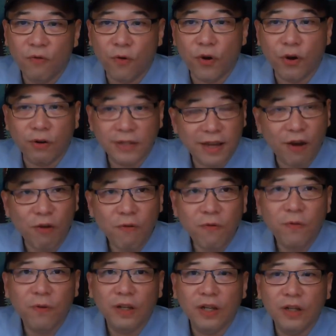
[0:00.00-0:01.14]
for yourself
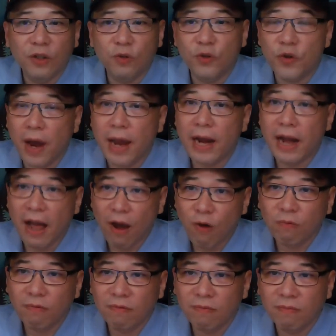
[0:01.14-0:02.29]
to try it
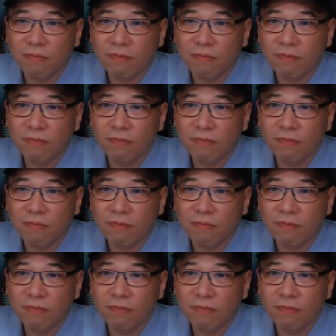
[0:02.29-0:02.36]
out.